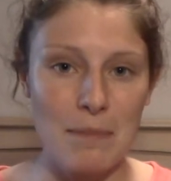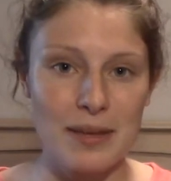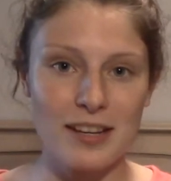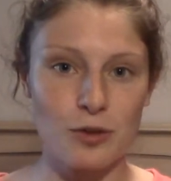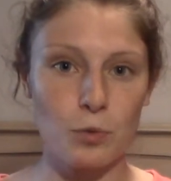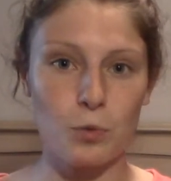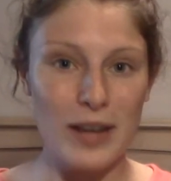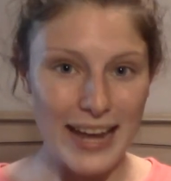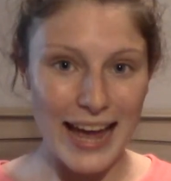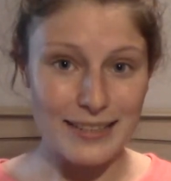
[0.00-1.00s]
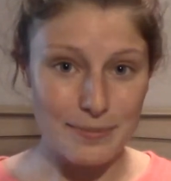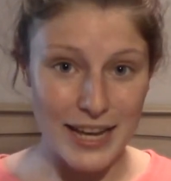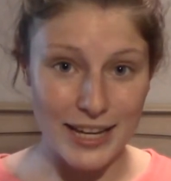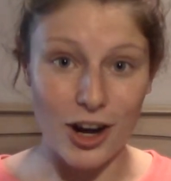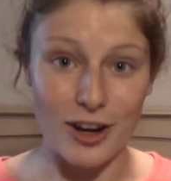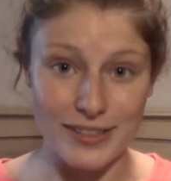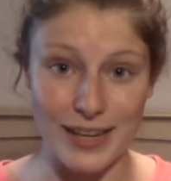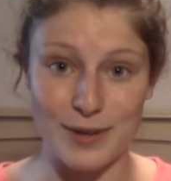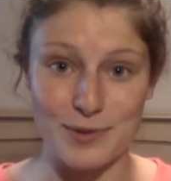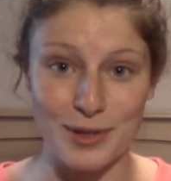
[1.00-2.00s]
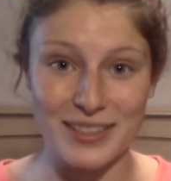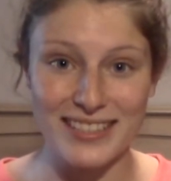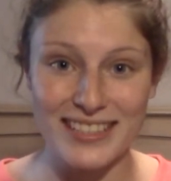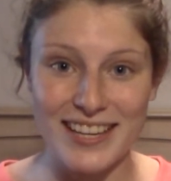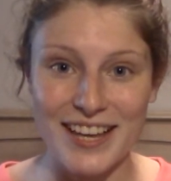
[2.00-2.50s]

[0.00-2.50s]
because we had to make our schedules.